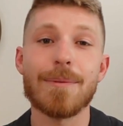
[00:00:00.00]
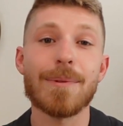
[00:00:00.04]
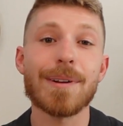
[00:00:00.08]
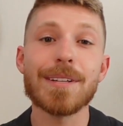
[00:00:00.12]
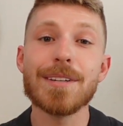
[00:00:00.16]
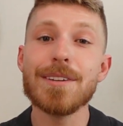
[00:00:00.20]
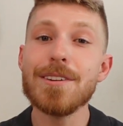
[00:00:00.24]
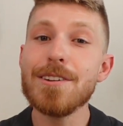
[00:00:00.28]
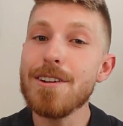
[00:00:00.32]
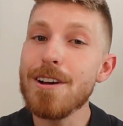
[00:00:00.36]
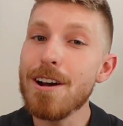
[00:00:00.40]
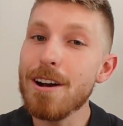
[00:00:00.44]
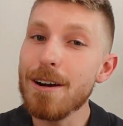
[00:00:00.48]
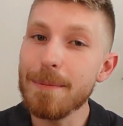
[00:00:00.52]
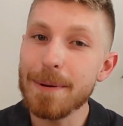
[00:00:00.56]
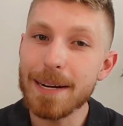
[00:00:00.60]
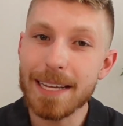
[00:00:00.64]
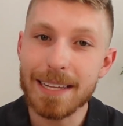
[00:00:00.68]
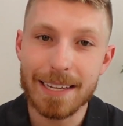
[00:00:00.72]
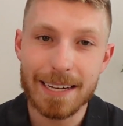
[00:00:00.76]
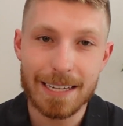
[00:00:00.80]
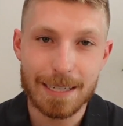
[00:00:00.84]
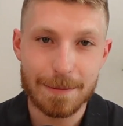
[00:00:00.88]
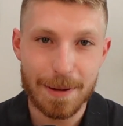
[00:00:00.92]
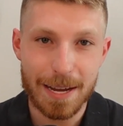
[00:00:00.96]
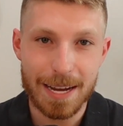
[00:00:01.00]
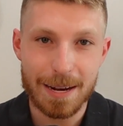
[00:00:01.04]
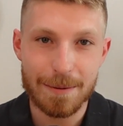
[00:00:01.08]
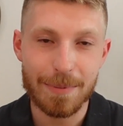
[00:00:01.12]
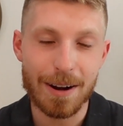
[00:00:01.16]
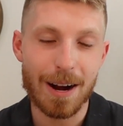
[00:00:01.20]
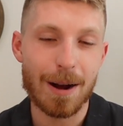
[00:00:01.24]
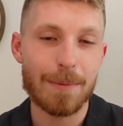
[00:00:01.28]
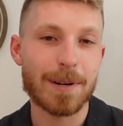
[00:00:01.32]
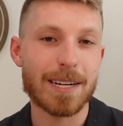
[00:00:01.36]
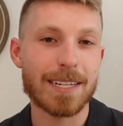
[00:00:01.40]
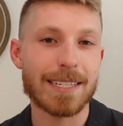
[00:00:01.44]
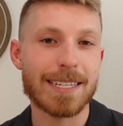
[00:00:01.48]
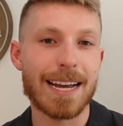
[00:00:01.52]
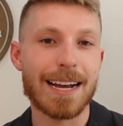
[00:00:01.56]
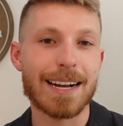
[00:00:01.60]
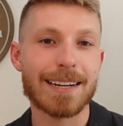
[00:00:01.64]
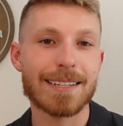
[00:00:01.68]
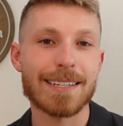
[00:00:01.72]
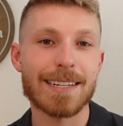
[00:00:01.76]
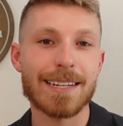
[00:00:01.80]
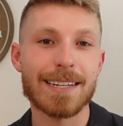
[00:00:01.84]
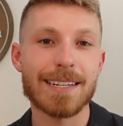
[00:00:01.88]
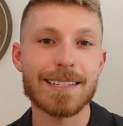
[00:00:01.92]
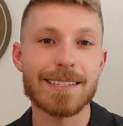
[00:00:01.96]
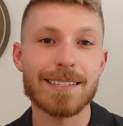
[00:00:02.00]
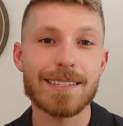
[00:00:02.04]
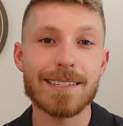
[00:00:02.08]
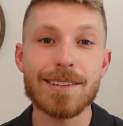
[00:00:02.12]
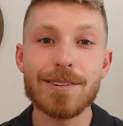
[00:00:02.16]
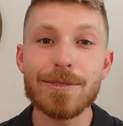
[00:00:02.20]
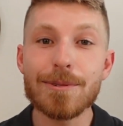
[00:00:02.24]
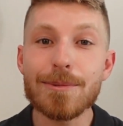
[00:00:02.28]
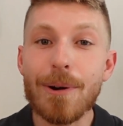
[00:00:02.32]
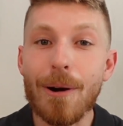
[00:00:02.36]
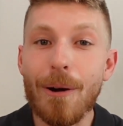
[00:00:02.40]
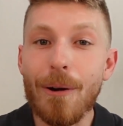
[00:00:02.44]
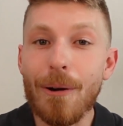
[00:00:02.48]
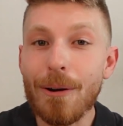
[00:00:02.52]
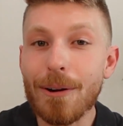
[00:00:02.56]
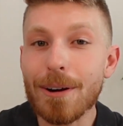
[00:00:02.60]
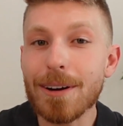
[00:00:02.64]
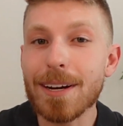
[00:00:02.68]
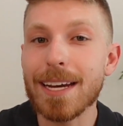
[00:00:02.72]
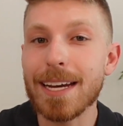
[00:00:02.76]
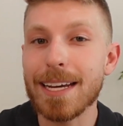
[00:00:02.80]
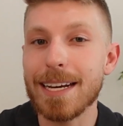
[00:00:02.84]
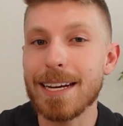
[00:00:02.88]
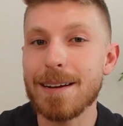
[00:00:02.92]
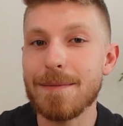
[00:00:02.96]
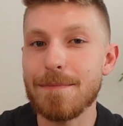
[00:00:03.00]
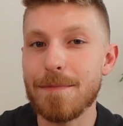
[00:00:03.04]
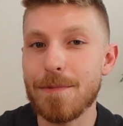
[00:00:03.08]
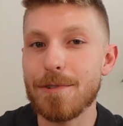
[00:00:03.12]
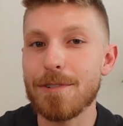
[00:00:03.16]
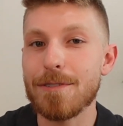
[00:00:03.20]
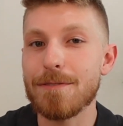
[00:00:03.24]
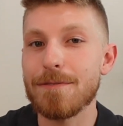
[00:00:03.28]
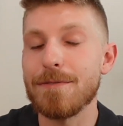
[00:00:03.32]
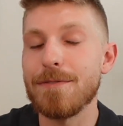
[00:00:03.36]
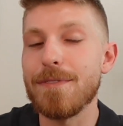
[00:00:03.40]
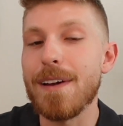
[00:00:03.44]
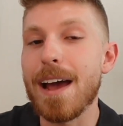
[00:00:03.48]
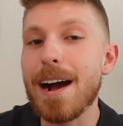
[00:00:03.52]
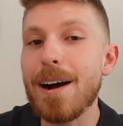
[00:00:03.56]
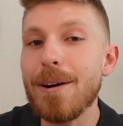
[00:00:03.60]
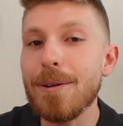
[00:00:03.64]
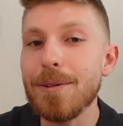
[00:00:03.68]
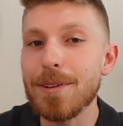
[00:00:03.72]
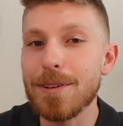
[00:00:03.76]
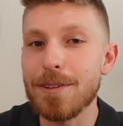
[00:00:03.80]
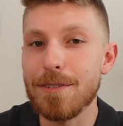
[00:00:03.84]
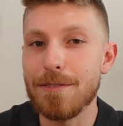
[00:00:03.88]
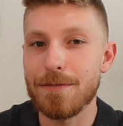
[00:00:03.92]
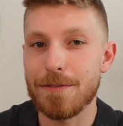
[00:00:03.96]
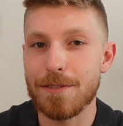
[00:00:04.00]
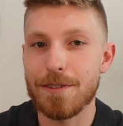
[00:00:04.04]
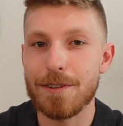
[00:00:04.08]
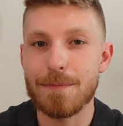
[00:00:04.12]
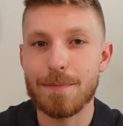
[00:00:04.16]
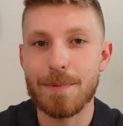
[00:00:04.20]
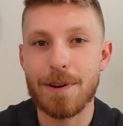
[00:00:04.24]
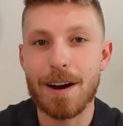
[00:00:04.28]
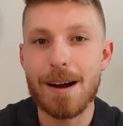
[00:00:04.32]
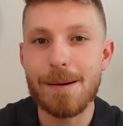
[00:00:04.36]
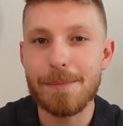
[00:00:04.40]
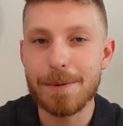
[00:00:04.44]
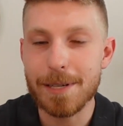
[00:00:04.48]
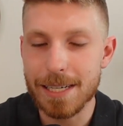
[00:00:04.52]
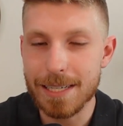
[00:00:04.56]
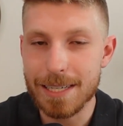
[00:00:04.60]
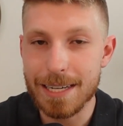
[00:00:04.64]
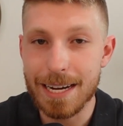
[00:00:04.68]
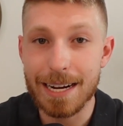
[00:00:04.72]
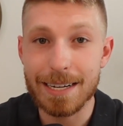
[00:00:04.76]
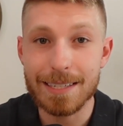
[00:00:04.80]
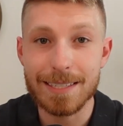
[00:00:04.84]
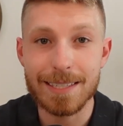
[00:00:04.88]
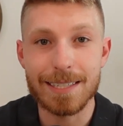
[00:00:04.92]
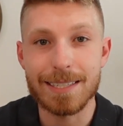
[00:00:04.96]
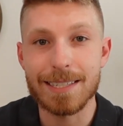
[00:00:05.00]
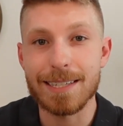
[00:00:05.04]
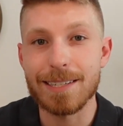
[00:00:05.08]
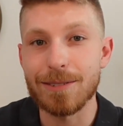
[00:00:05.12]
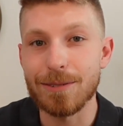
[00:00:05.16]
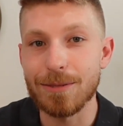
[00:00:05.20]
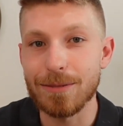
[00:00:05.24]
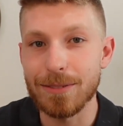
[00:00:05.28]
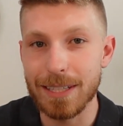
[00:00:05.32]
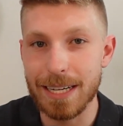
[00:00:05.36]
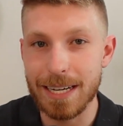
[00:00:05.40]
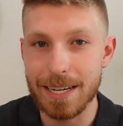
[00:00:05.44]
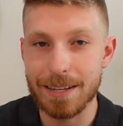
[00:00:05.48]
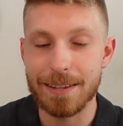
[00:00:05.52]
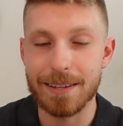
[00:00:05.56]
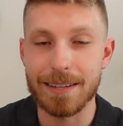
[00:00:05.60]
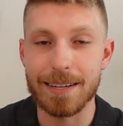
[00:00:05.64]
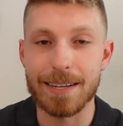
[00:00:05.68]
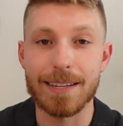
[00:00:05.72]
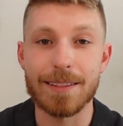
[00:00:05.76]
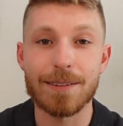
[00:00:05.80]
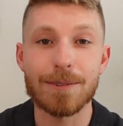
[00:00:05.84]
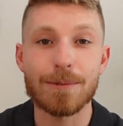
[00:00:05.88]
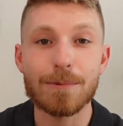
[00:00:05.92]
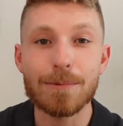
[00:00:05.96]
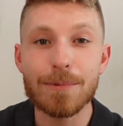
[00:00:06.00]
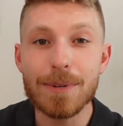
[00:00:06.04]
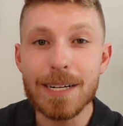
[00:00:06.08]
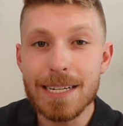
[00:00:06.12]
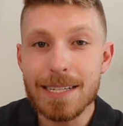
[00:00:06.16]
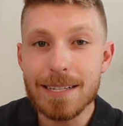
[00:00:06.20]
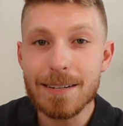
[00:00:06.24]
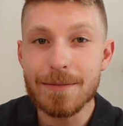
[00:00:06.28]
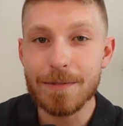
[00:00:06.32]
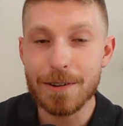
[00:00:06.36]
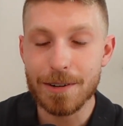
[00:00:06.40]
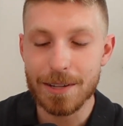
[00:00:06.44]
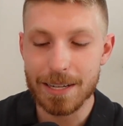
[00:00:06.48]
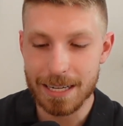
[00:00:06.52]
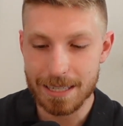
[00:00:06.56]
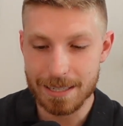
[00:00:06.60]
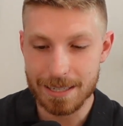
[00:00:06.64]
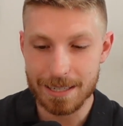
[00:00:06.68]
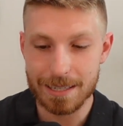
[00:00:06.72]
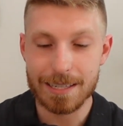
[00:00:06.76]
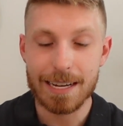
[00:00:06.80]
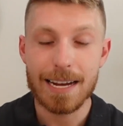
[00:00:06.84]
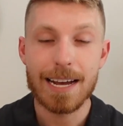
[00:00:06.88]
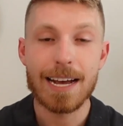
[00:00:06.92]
while nobody likes paying property taxes, you are getting more value for your property taxes in Olathe. And the reason for this is,